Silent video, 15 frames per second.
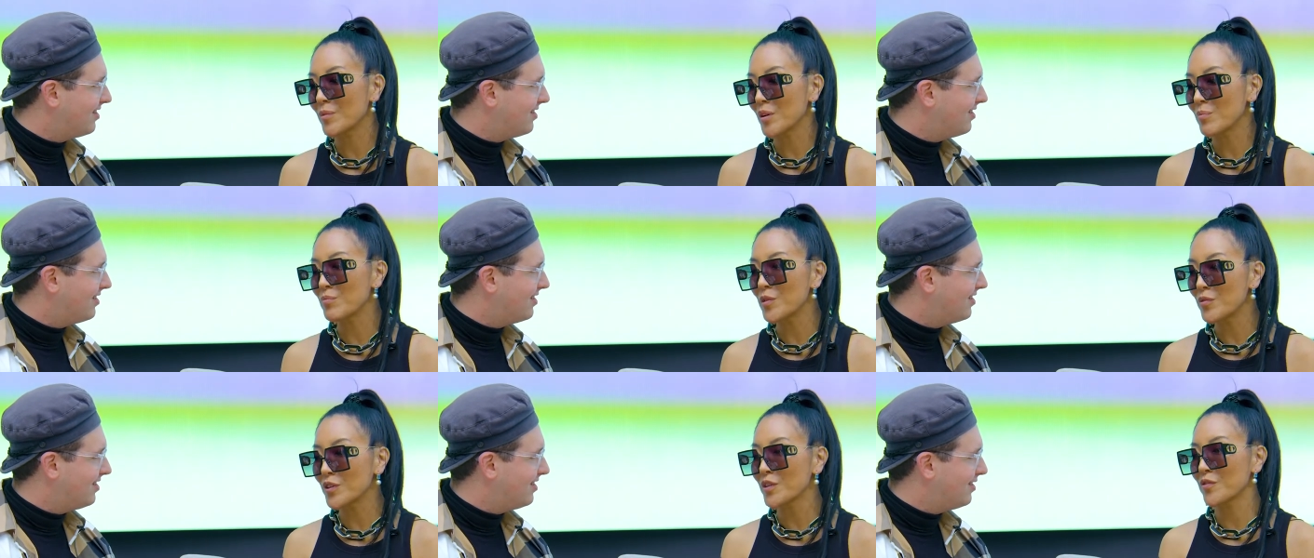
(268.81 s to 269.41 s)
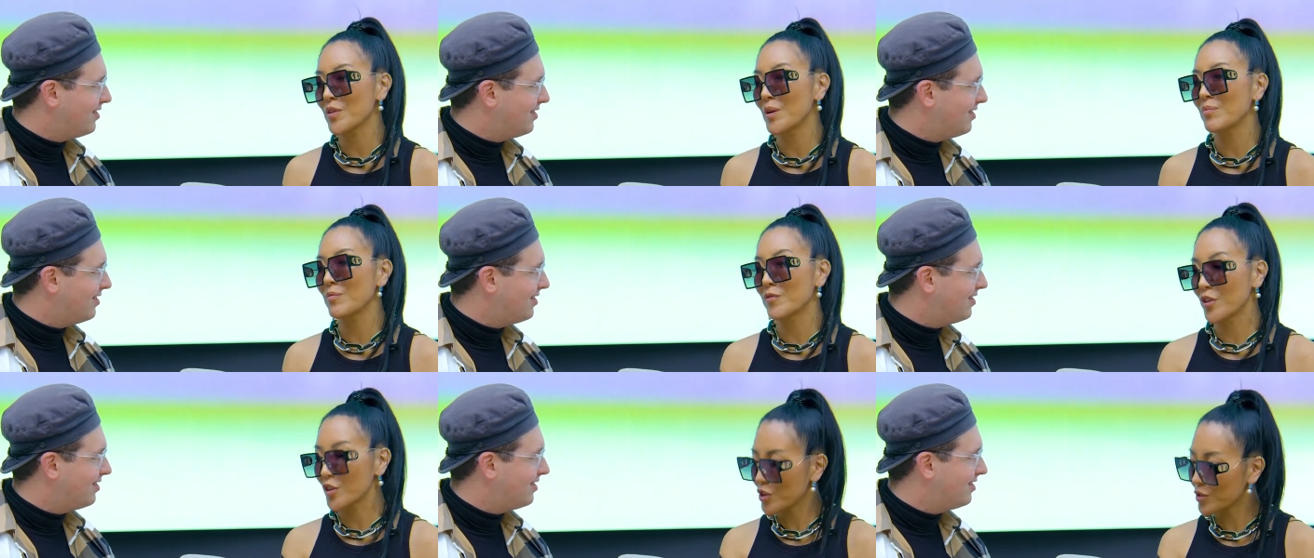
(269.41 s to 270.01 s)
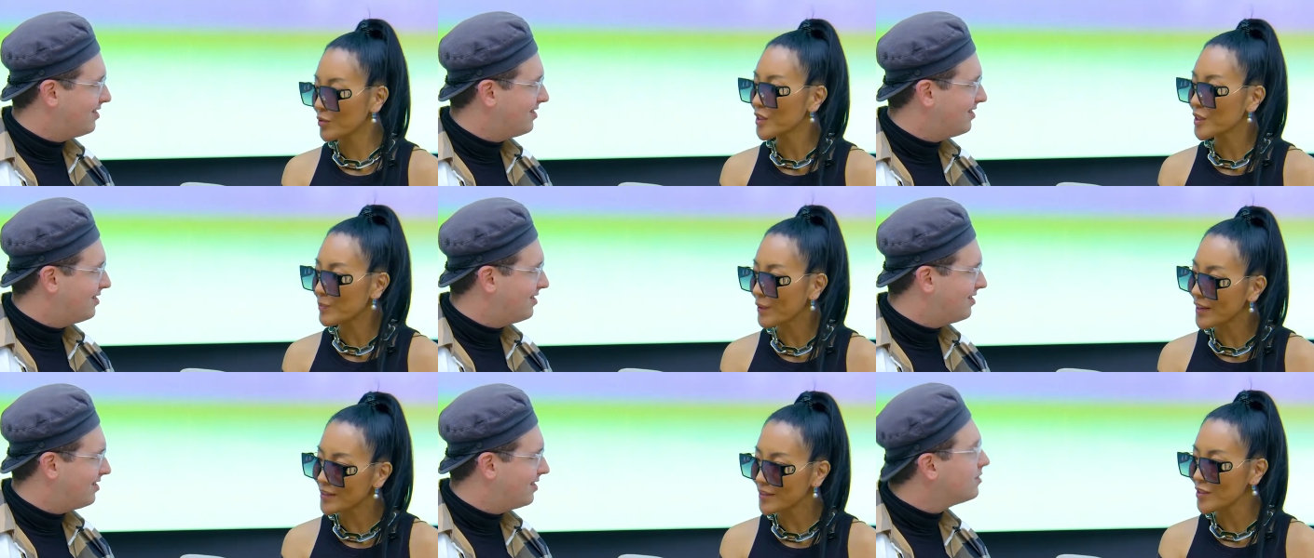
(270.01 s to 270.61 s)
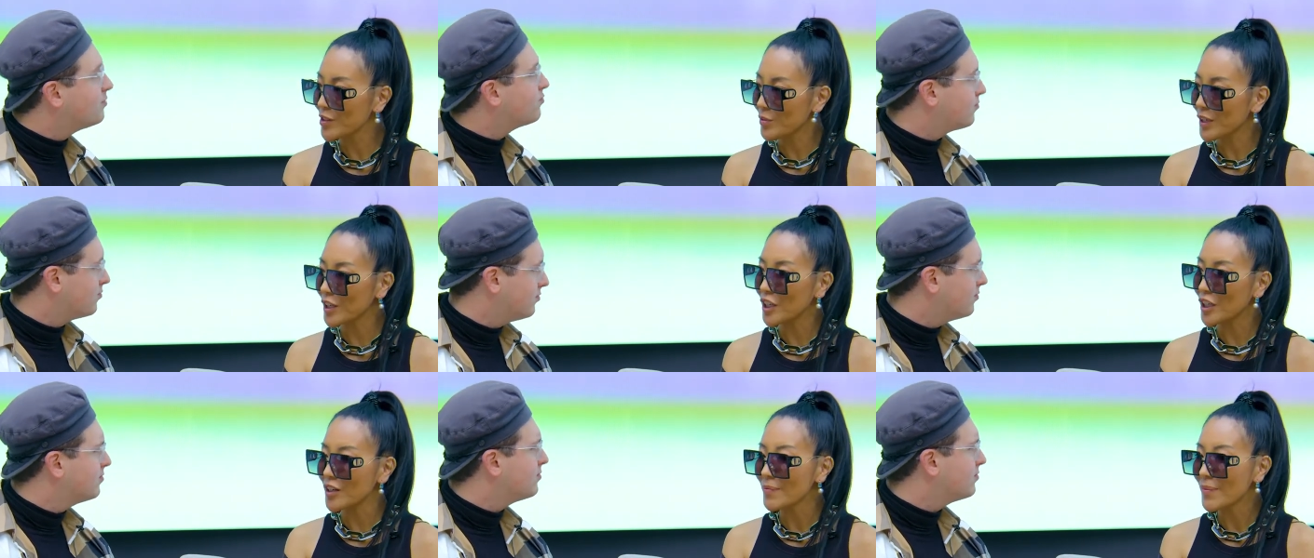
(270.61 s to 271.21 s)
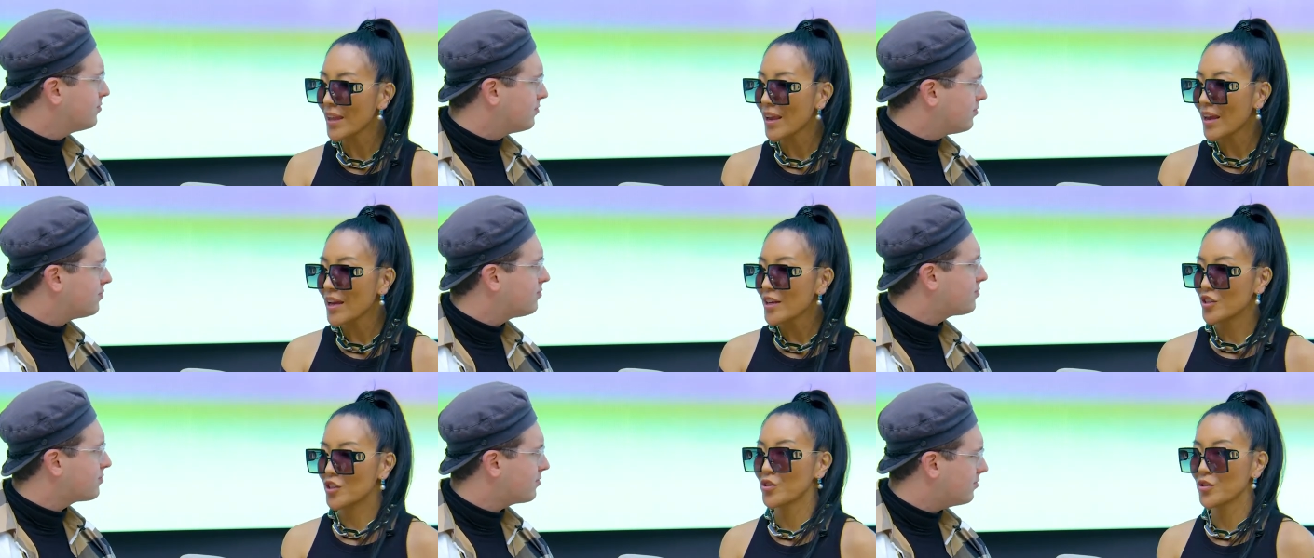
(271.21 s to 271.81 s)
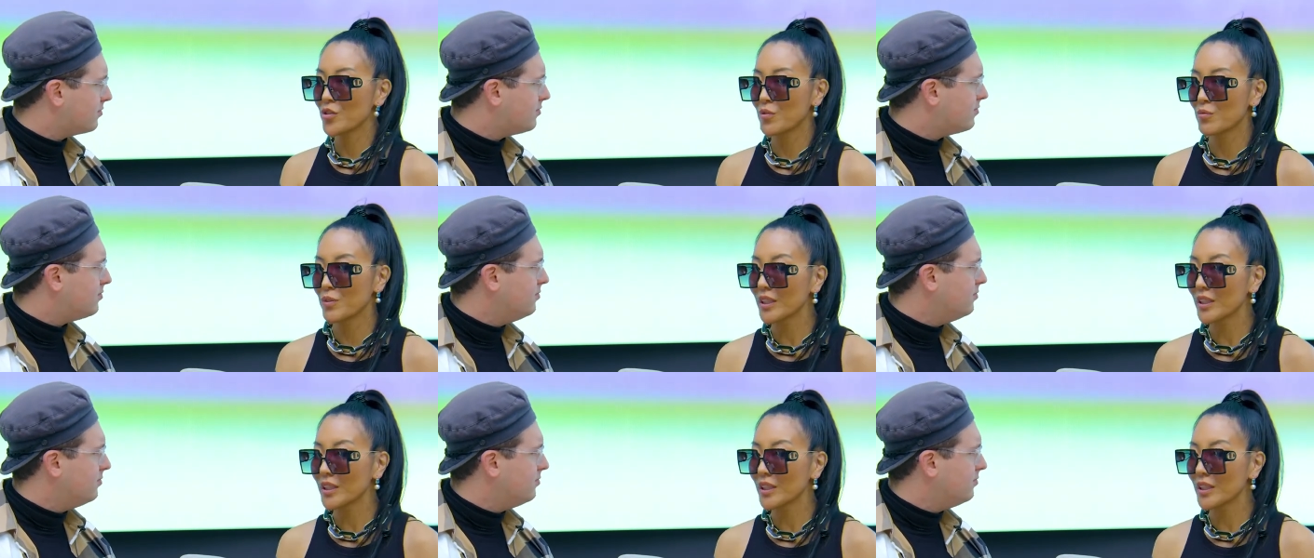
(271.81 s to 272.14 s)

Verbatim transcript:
Speaker 1: moving from virtual virtual space on Twitter to real